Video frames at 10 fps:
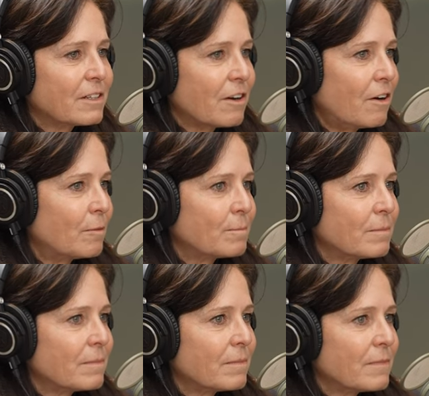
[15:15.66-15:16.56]
calm.
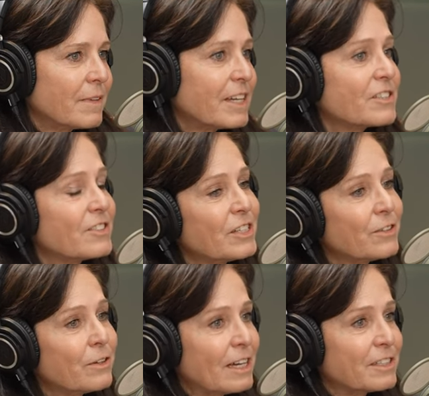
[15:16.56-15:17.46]
They can see
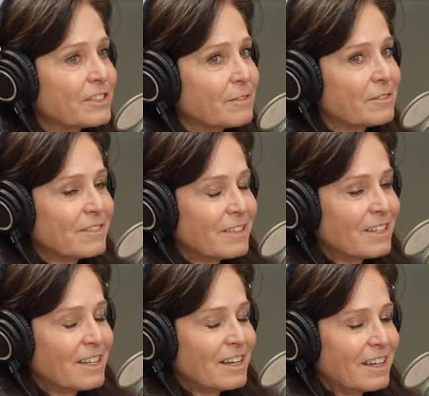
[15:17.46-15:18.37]
you as
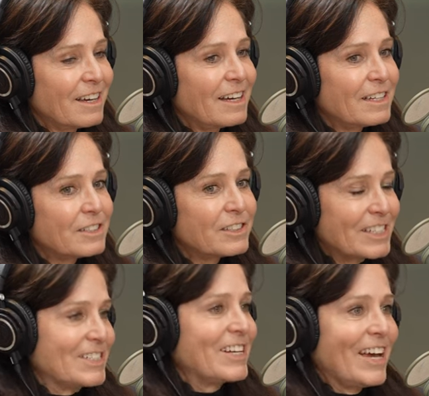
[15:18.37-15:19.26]
as
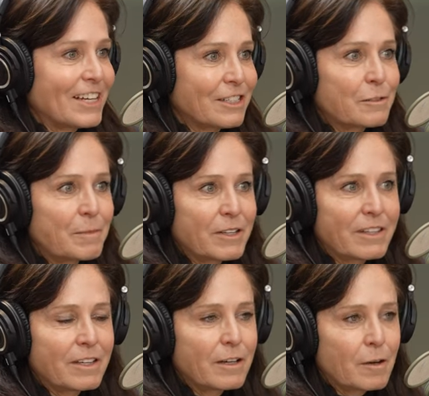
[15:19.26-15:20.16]
intense,
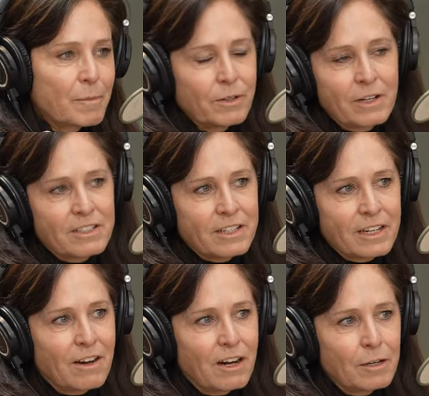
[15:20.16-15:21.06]
but the ability to stay
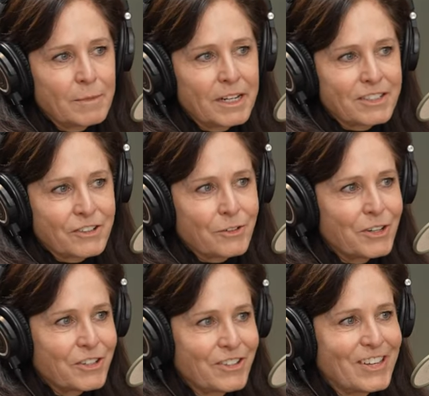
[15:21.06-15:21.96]
calm in a
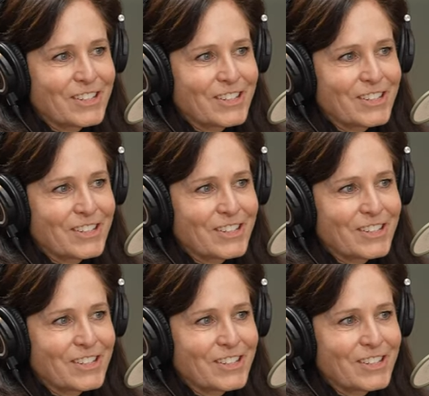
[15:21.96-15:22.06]
situation